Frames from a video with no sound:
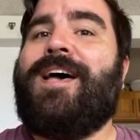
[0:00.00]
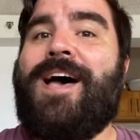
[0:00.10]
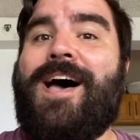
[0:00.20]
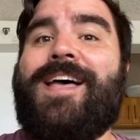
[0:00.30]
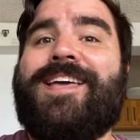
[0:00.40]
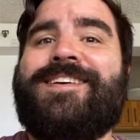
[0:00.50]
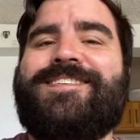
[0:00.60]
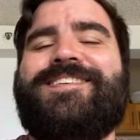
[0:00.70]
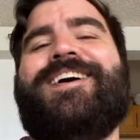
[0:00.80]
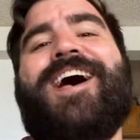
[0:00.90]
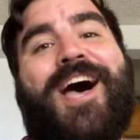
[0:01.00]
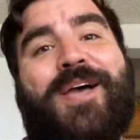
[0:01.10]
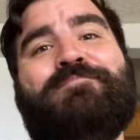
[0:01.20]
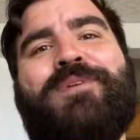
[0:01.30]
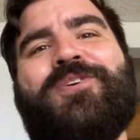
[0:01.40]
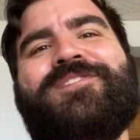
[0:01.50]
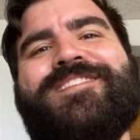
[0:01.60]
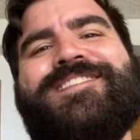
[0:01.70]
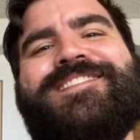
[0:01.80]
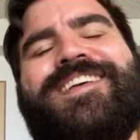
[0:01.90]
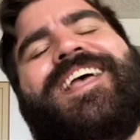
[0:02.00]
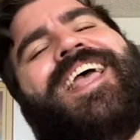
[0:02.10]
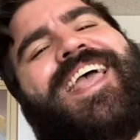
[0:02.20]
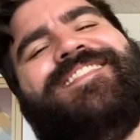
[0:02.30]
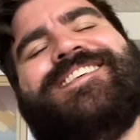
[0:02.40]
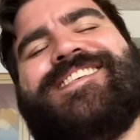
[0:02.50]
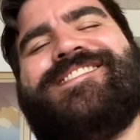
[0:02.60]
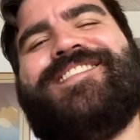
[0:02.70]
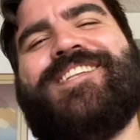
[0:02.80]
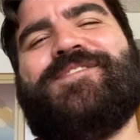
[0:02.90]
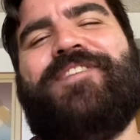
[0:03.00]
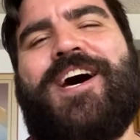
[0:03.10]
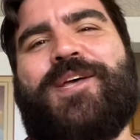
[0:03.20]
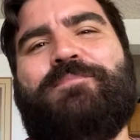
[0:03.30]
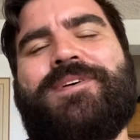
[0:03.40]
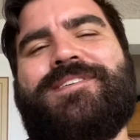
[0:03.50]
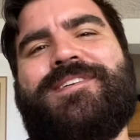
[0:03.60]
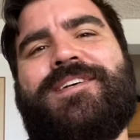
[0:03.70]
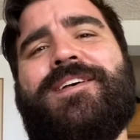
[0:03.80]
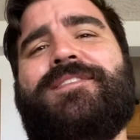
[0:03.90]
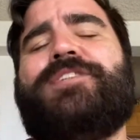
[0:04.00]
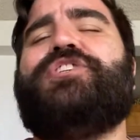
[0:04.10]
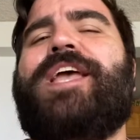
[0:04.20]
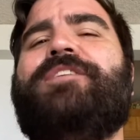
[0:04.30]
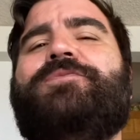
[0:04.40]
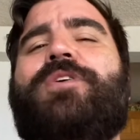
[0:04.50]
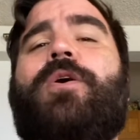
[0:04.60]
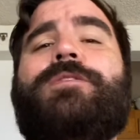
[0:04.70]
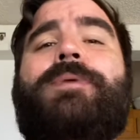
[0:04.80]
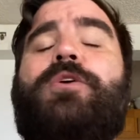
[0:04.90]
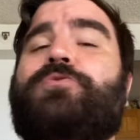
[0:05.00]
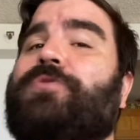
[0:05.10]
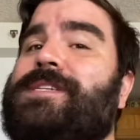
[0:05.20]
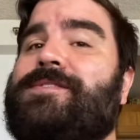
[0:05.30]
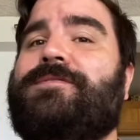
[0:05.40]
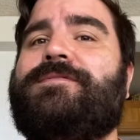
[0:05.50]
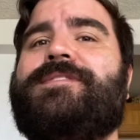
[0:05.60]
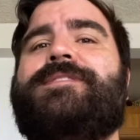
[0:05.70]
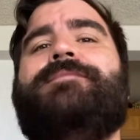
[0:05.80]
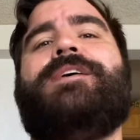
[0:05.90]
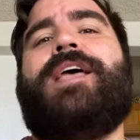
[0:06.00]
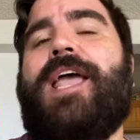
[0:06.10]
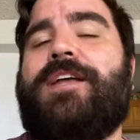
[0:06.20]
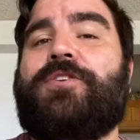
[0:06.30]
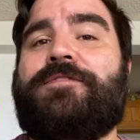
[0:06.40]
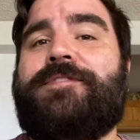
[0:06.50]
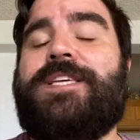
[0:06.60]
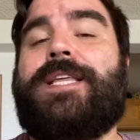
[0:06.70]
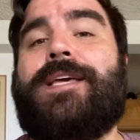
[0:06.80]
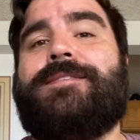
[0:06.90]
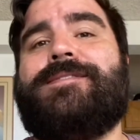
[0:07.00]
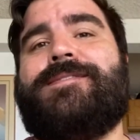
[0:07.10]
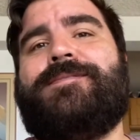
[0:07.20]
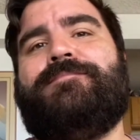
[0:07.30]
Hi, I'm Mark, and this is Let's Vibe, the channel all about crystals and our feelings.